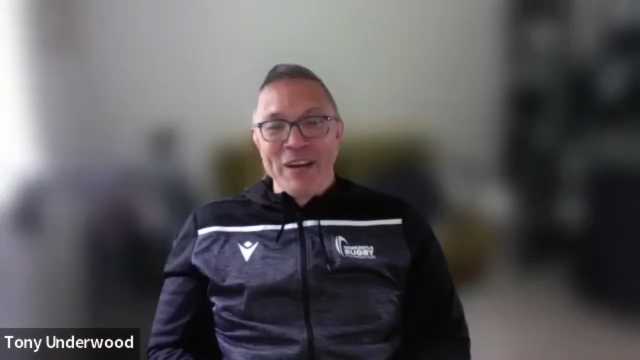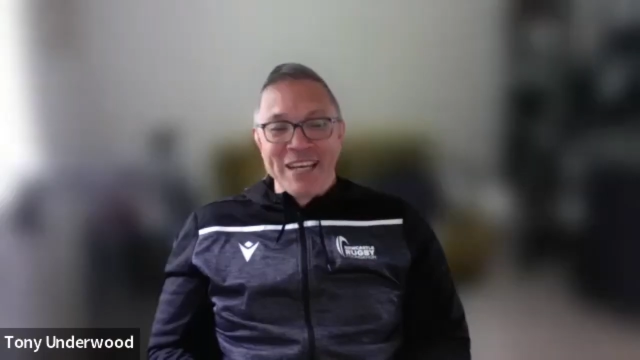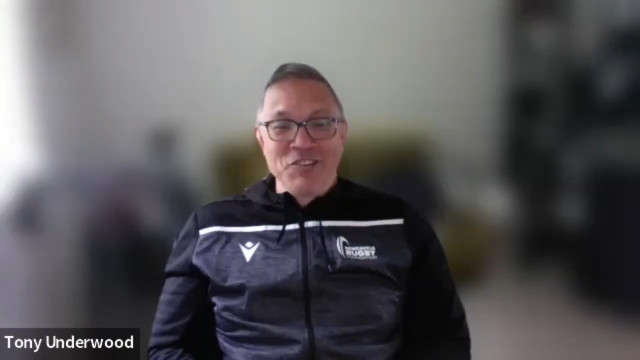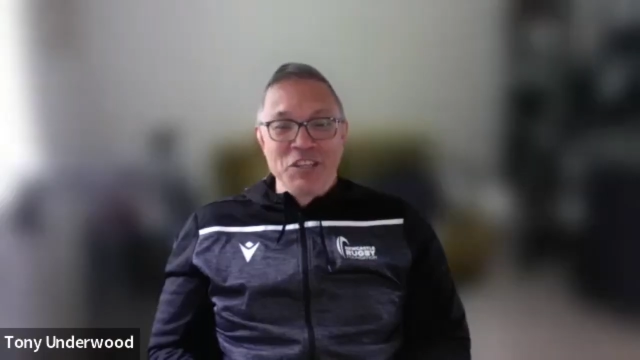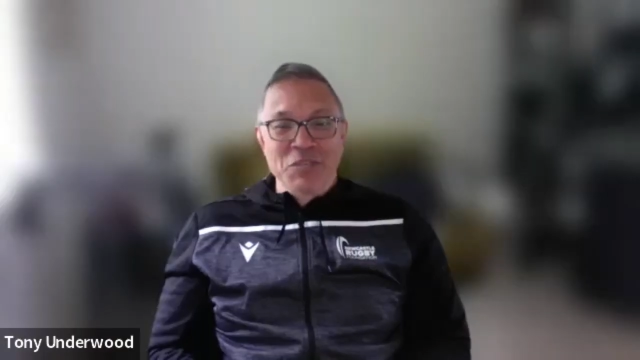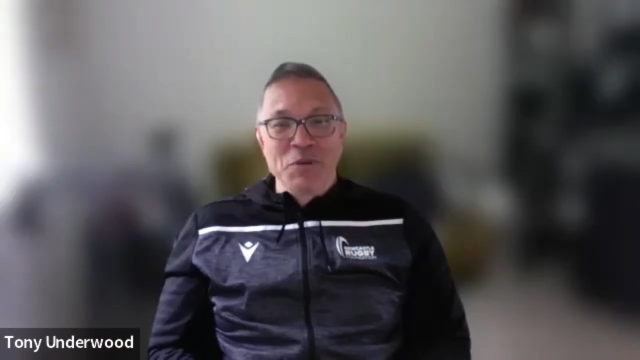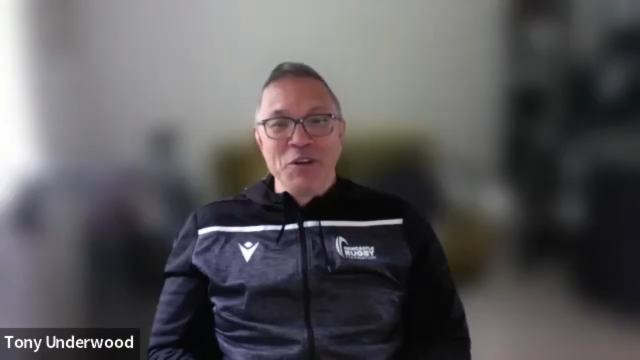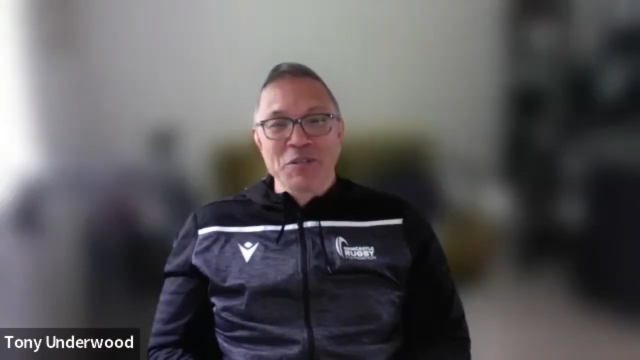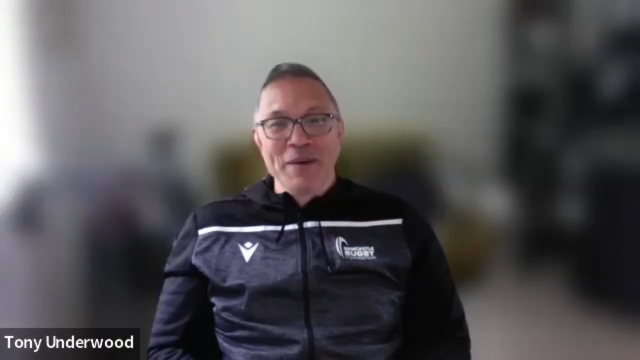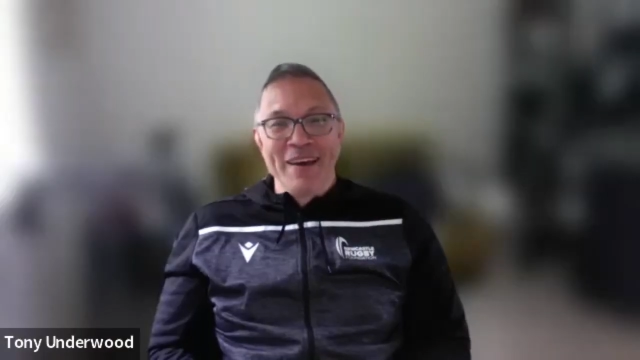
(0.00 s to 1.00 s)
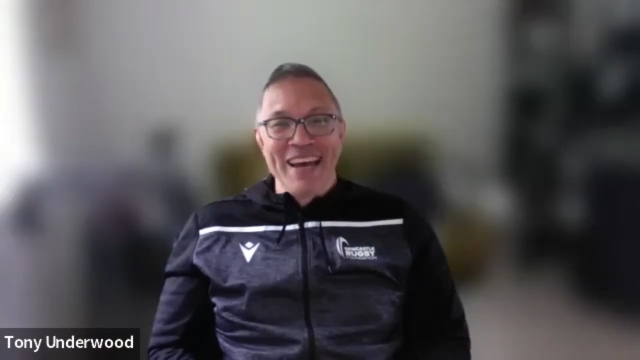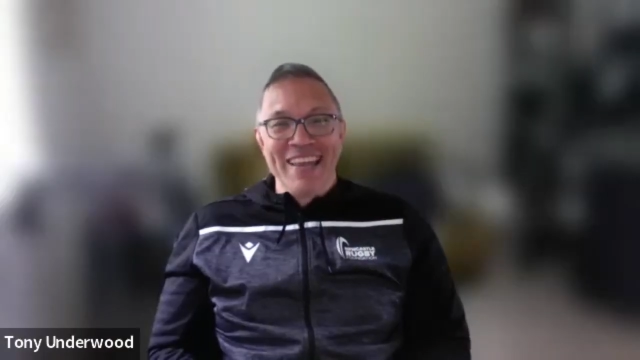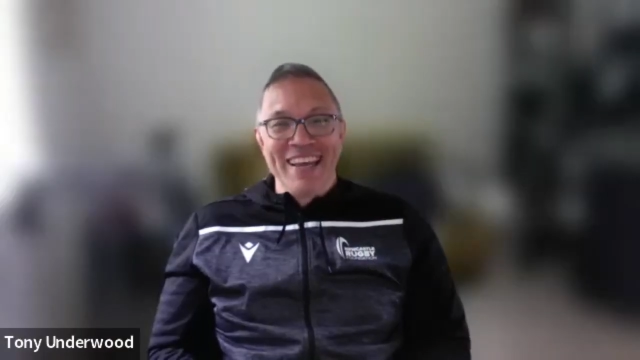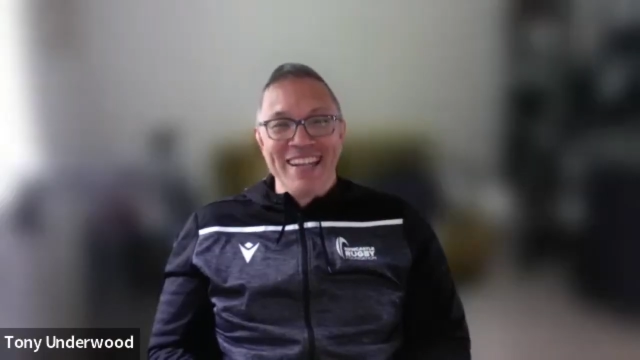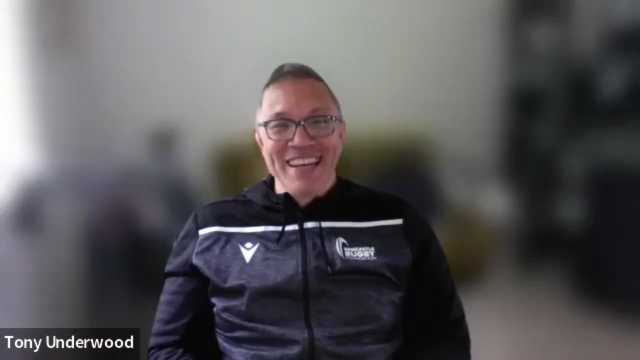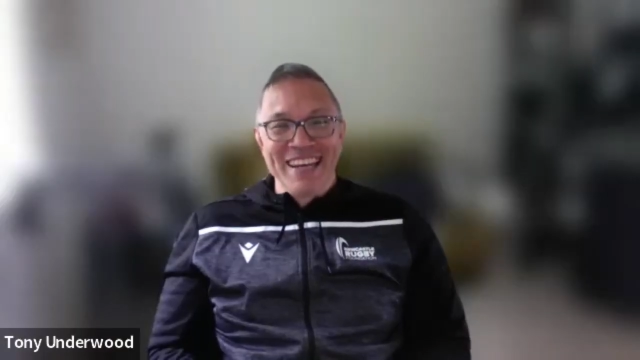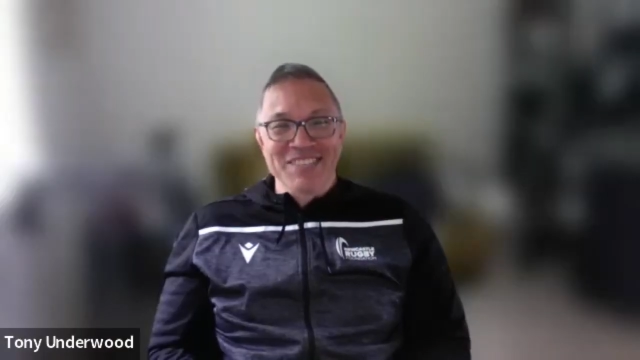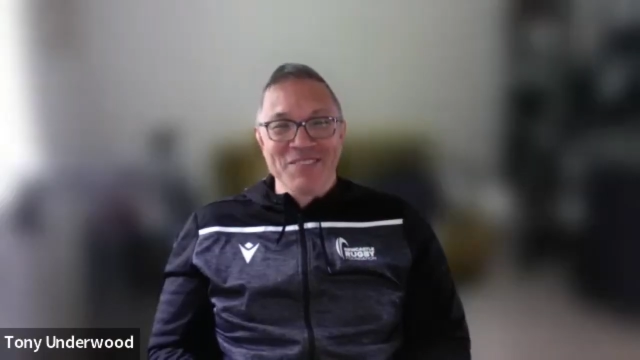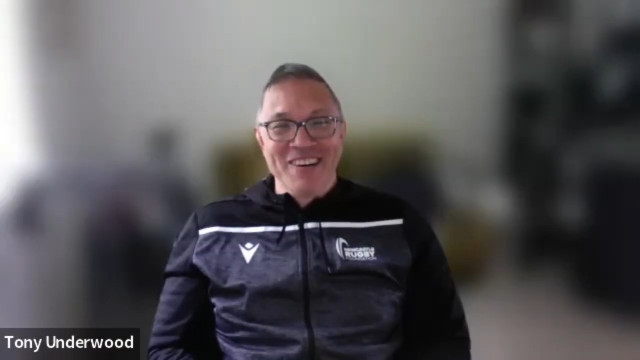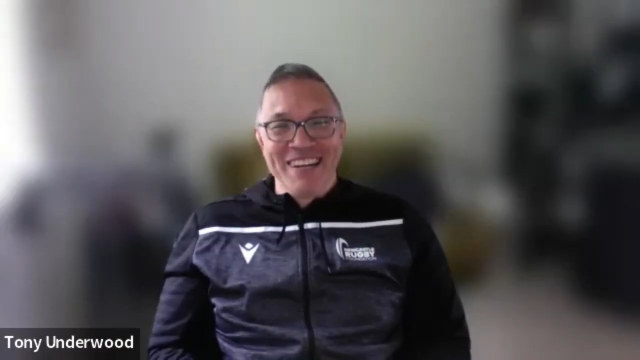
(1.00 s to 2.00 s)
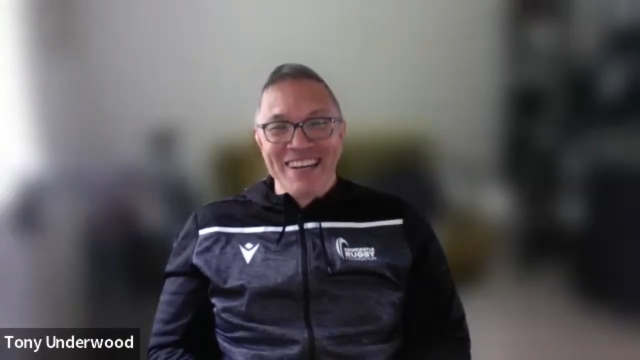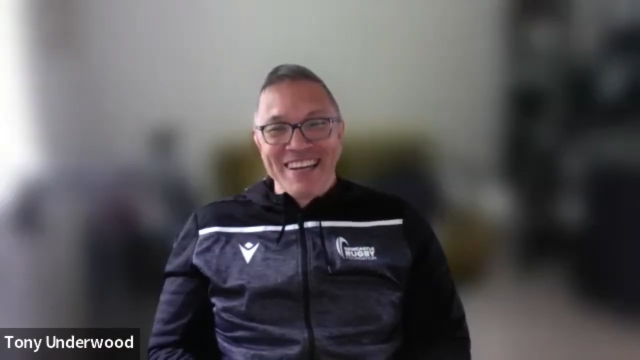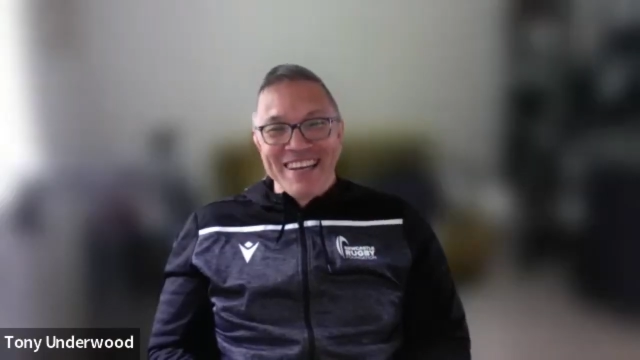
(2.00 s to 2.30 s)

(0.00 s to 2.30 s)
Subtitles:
in kindred spirits about that then. Thanks, Murray.